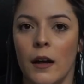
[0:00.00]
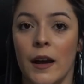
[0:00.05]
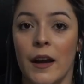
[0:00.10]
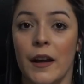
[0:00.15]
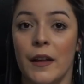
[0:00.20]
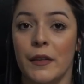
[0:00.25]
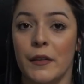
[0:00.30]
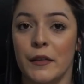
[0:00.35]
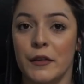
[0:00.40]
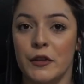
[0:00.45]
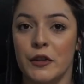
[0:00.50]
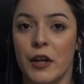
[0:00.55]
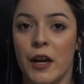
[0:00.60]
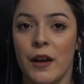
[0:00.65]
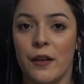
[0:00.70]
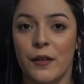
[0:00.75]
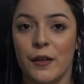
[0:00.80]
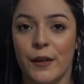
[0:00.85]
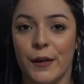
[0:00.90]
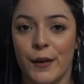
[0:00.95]
And the
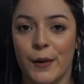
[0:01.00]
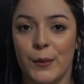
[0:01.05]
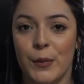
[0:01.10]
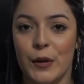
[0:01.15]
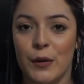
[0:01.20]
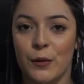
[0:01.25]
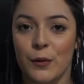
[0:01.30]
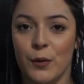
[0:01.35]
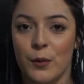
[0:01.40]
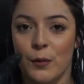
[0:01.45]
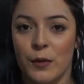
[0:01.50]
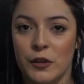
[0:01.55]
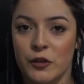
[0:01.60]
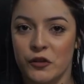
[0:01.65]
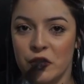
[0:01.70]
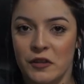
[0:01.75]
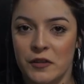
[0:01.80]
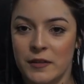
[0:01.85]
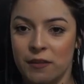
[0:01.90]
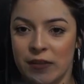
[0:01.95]
chair in our computer room is
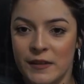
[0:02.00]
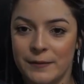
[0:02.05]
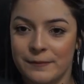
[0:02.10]
just